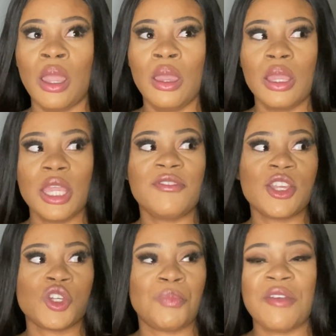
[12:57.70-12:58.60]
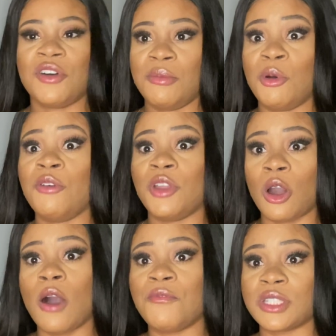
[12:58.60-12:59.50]
if you're
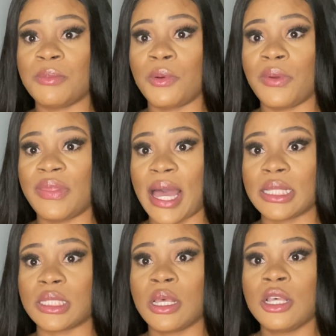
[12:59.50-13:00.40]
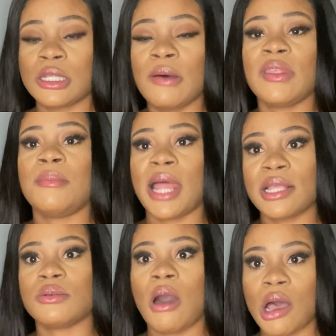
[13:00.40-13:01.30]
comfortable with that. Some of them like
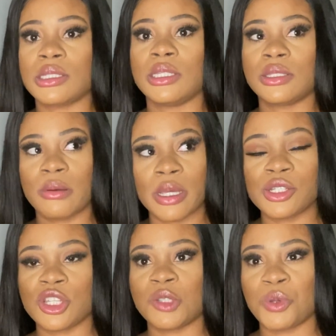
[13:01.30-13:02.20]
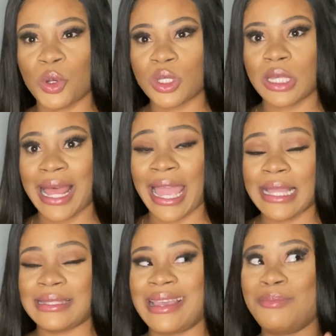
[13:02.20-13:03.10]
to ask these questions because, like I
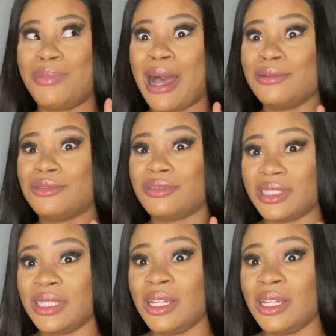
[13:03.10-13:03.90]
said, boundary.